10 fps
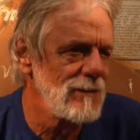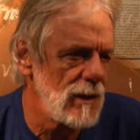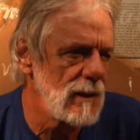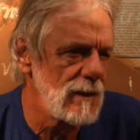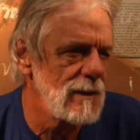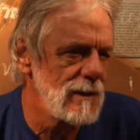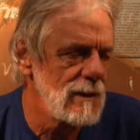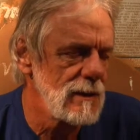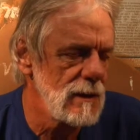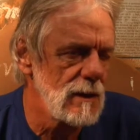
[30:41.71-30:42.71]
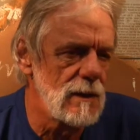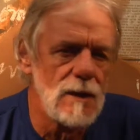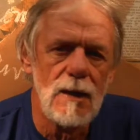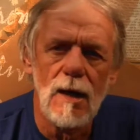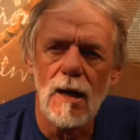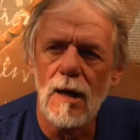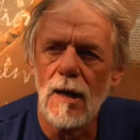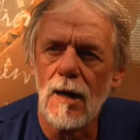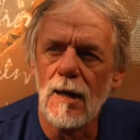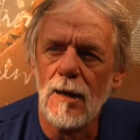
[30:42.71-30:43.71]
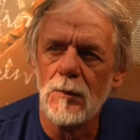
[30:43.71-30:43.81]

Right. Which, which yeah. Is, uh,